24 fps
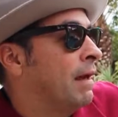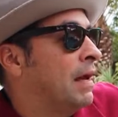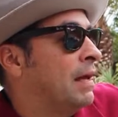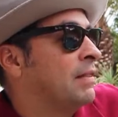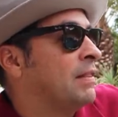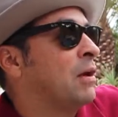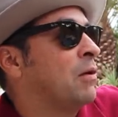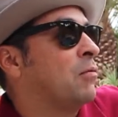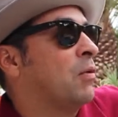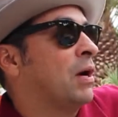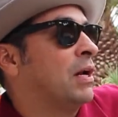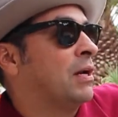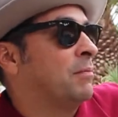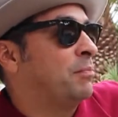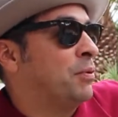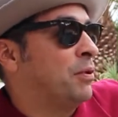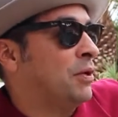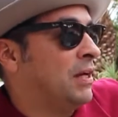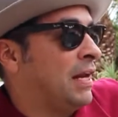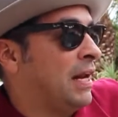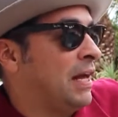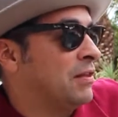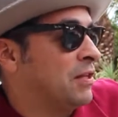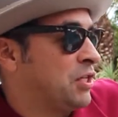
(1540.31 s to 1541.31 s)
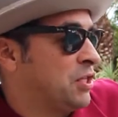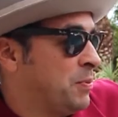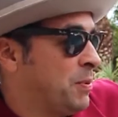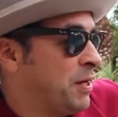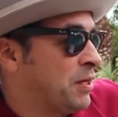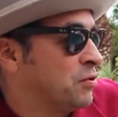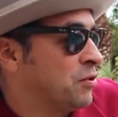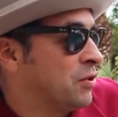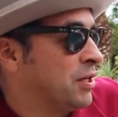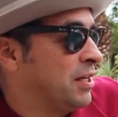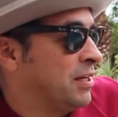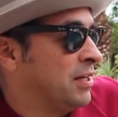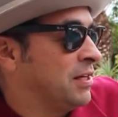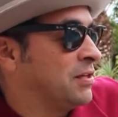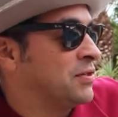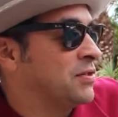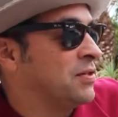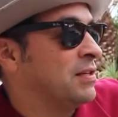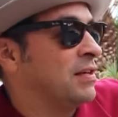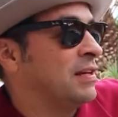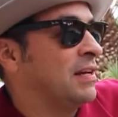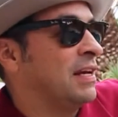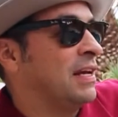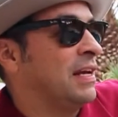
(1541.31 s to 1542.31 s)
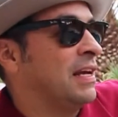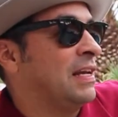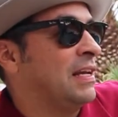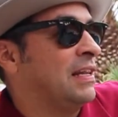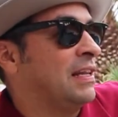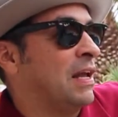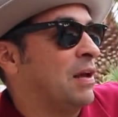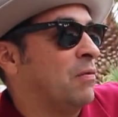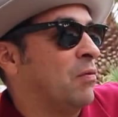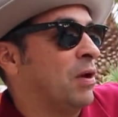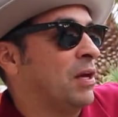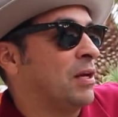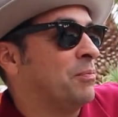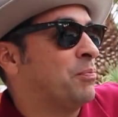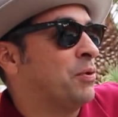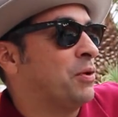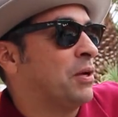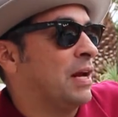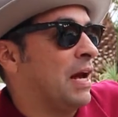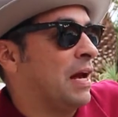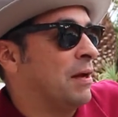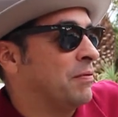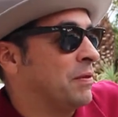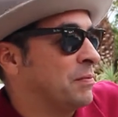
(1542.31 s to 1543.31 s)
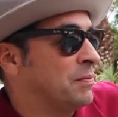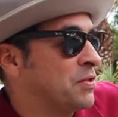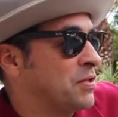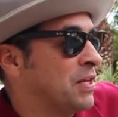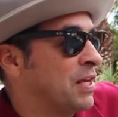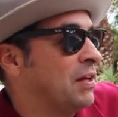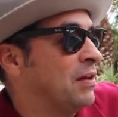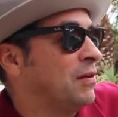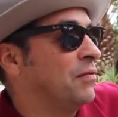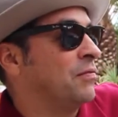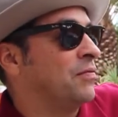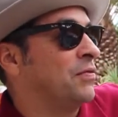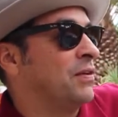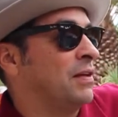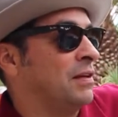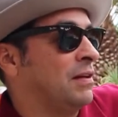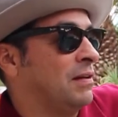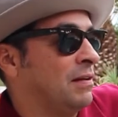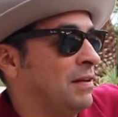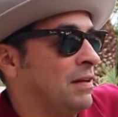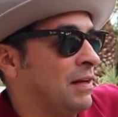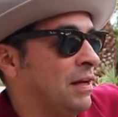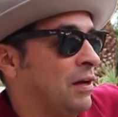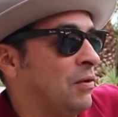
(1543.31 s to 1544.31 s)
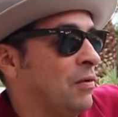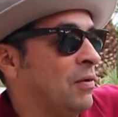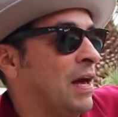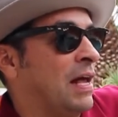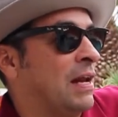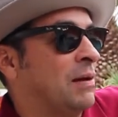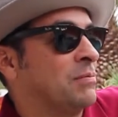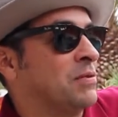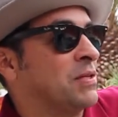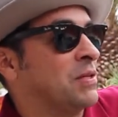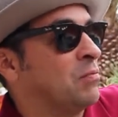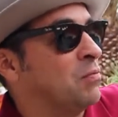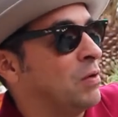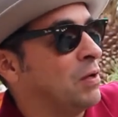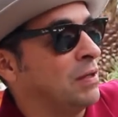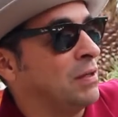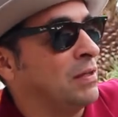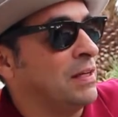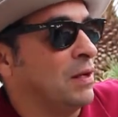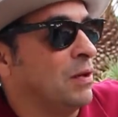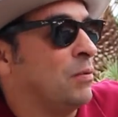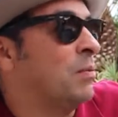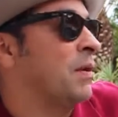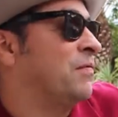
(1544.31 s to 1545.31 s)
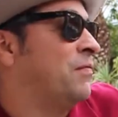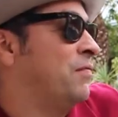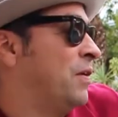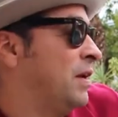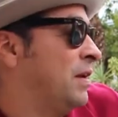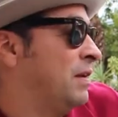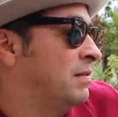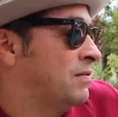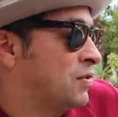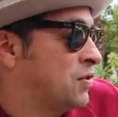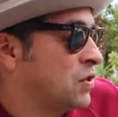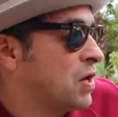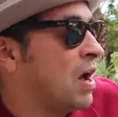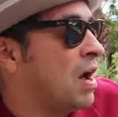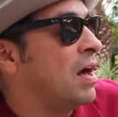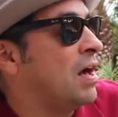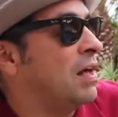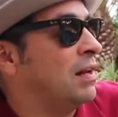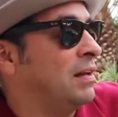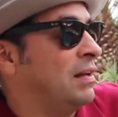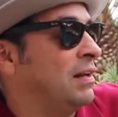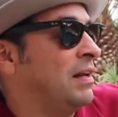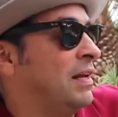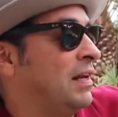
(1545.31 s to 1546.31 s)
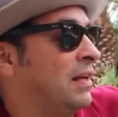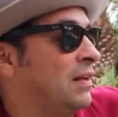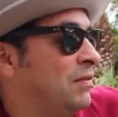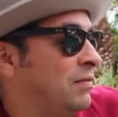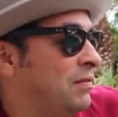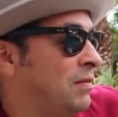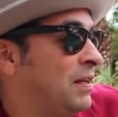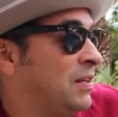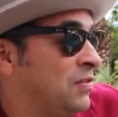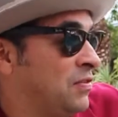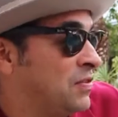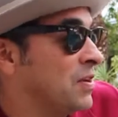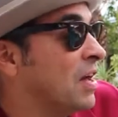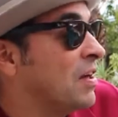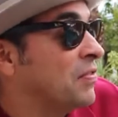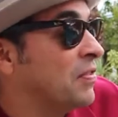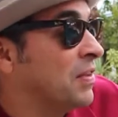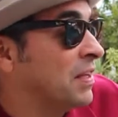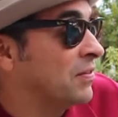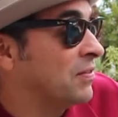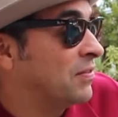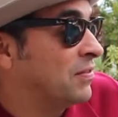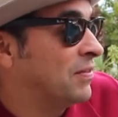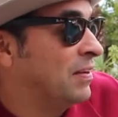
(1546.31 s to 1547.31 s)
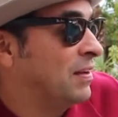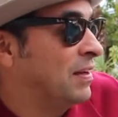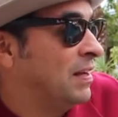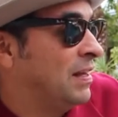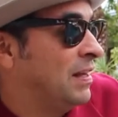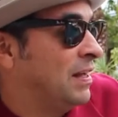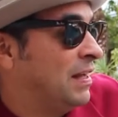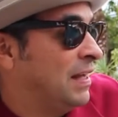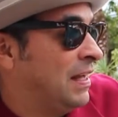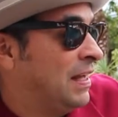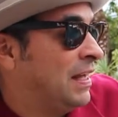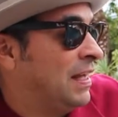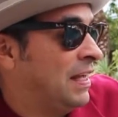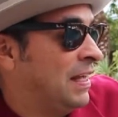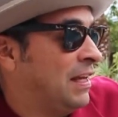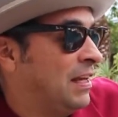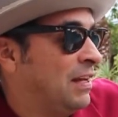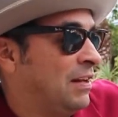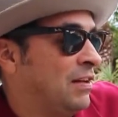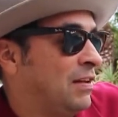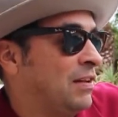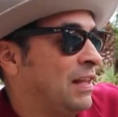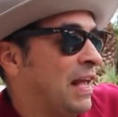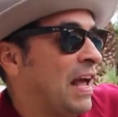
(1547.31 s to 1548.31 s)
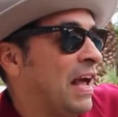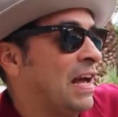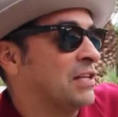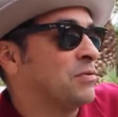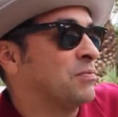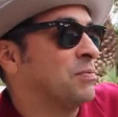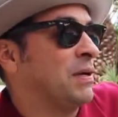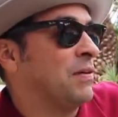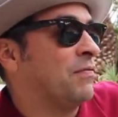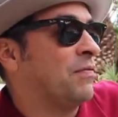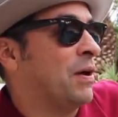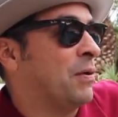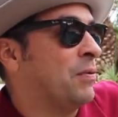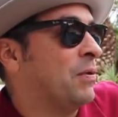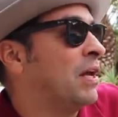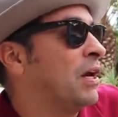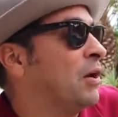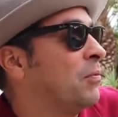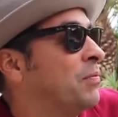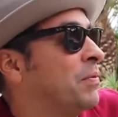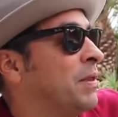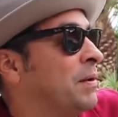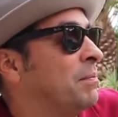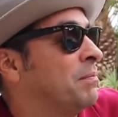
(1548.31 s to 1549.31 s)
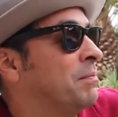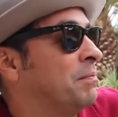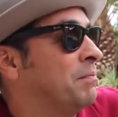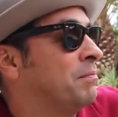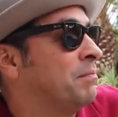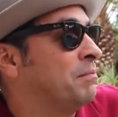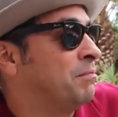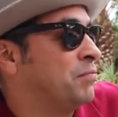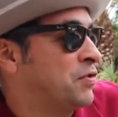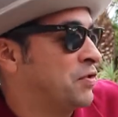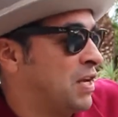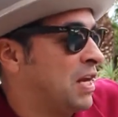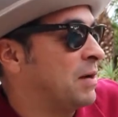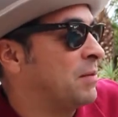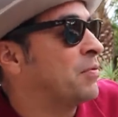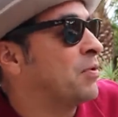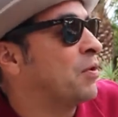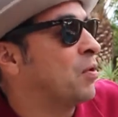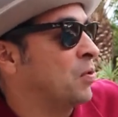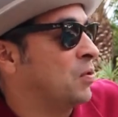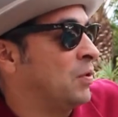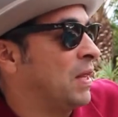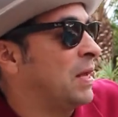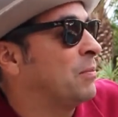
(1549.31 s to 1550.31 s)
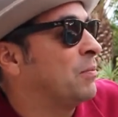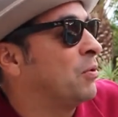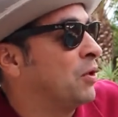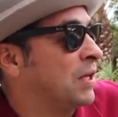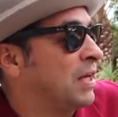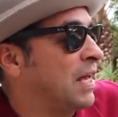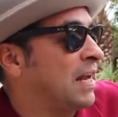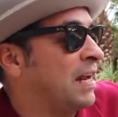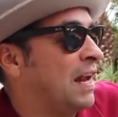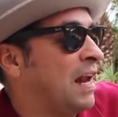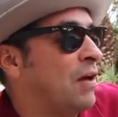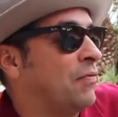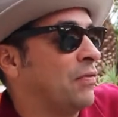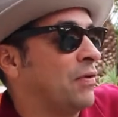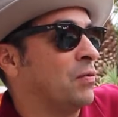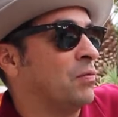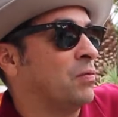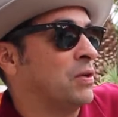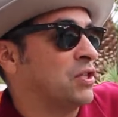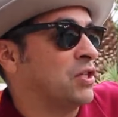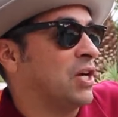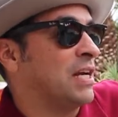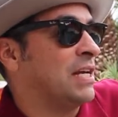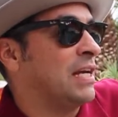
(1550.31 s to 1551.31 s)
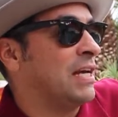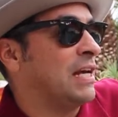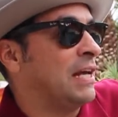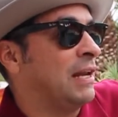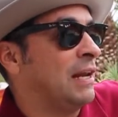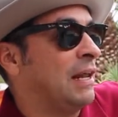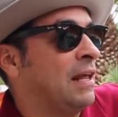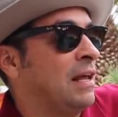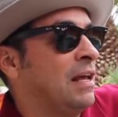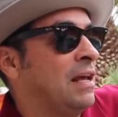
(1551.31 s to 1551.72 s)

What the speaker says: And they wanted to put it out, The Special Goodness. And they wanted to put it out themselves. And Adam said, "Well, my friend Scott, he's done this." And they asked me if I would help them set up their own label and get it out there, which I did.